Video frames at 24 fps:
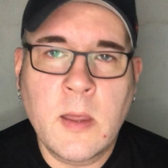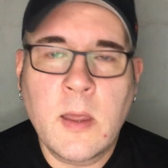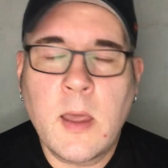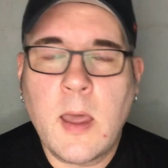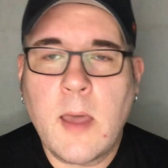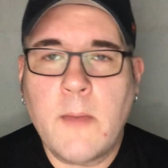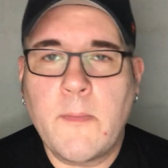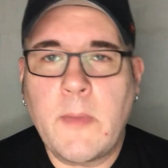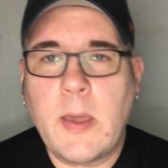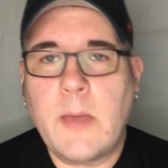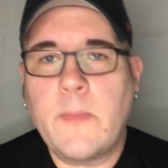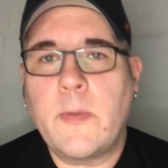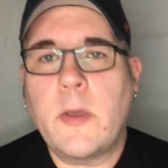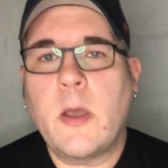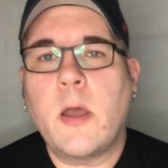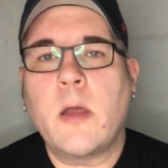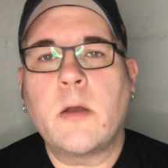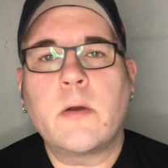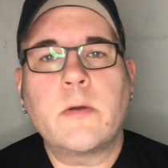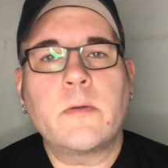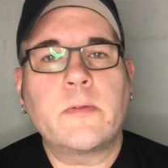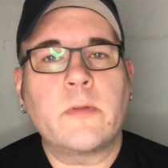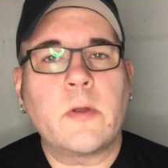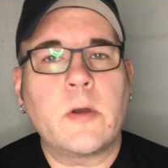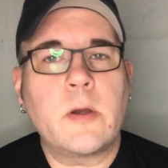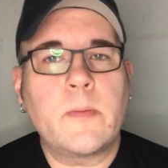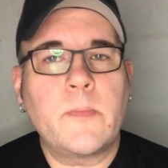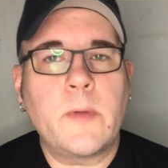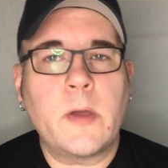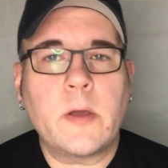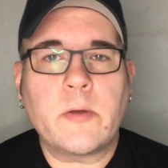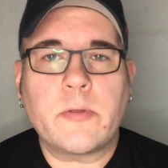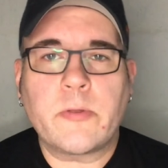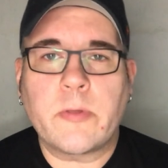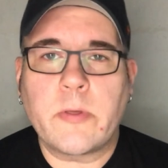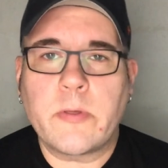Maybe
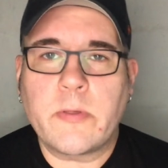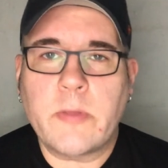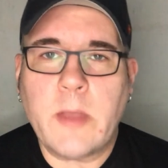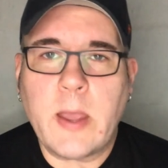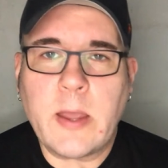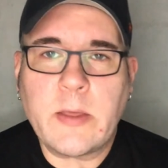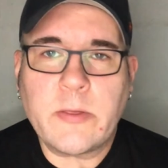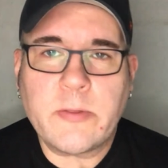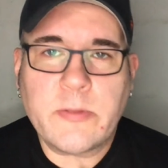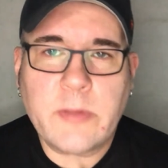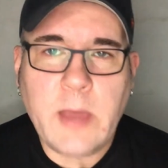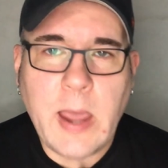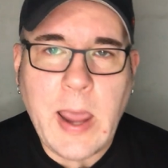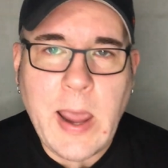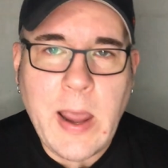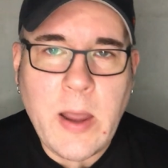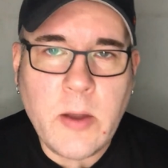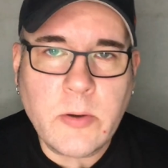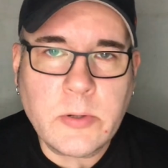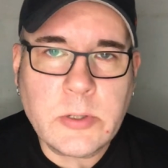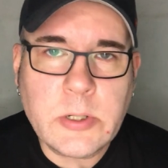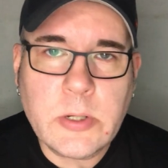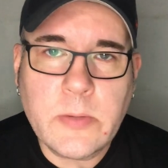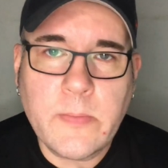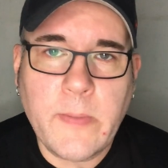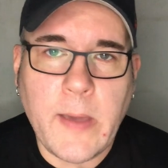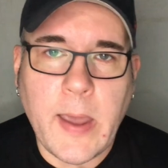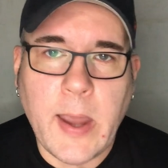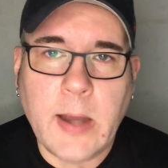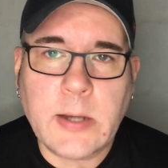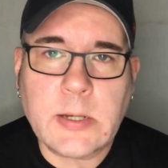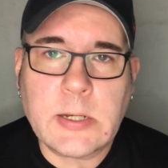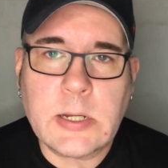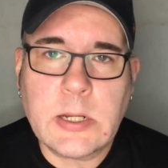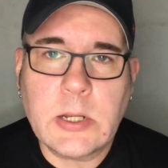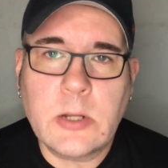$130 does not sound too
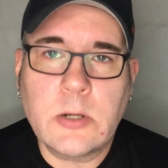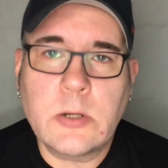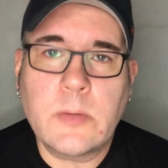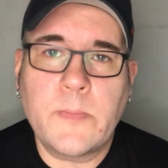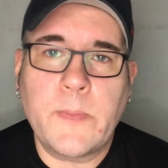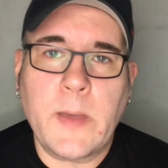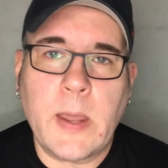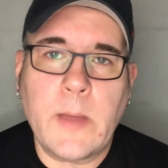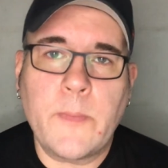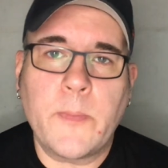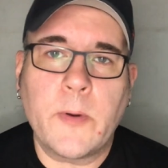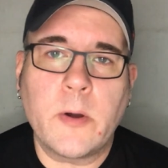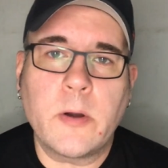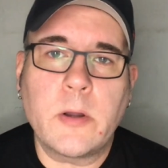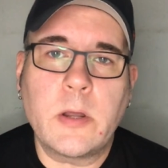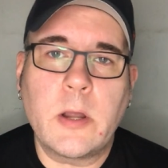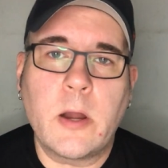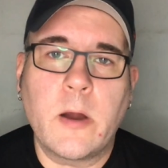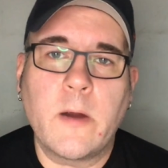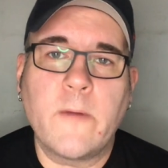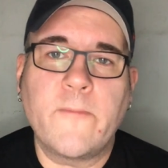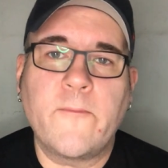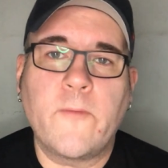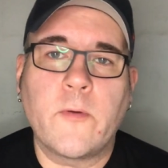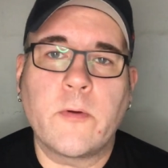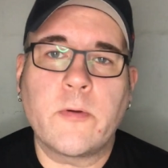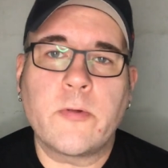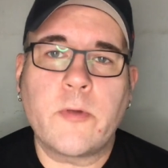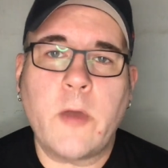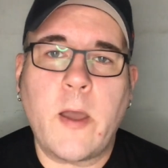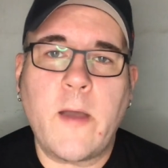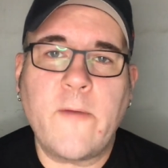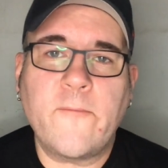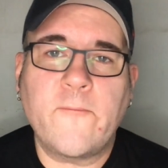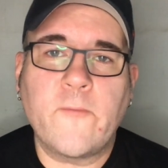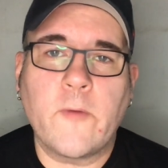bad to you to pay per year for
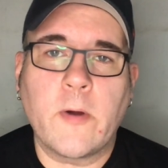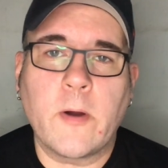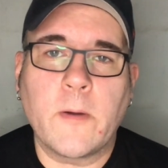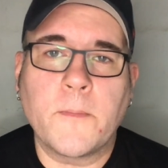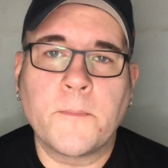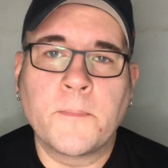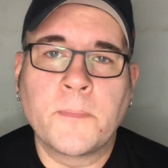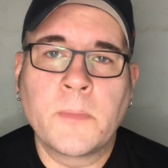software.